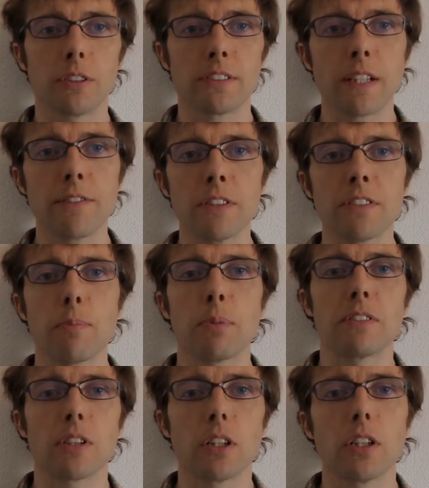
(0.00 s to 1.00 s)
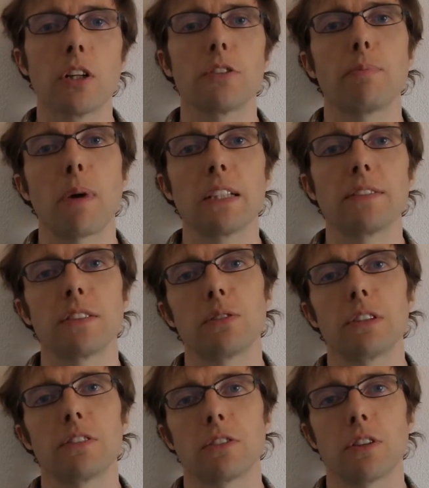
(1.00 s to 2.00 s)
7th episode of my
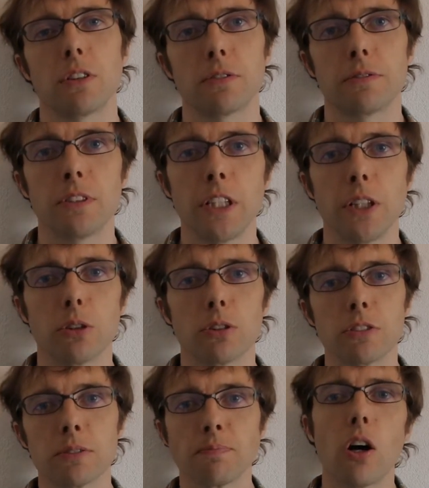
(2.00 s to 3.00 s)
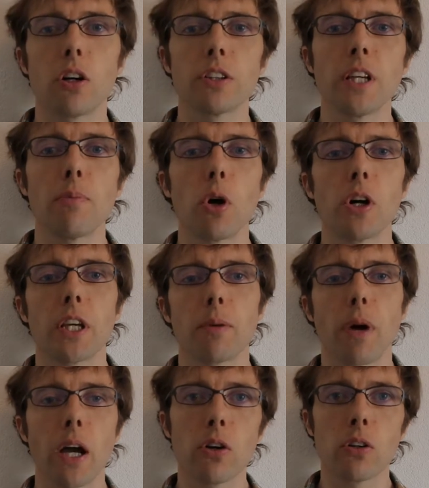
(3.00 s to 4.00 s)
series of videos on demoing
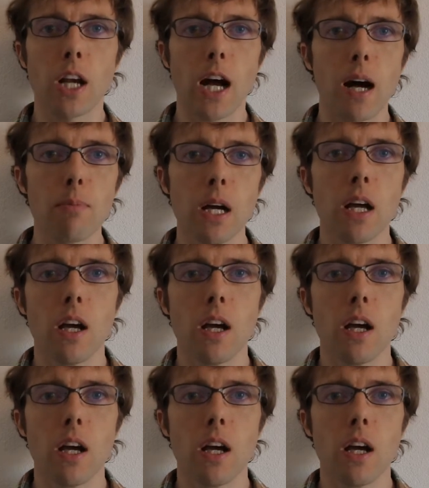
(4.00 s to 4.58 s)
my own lab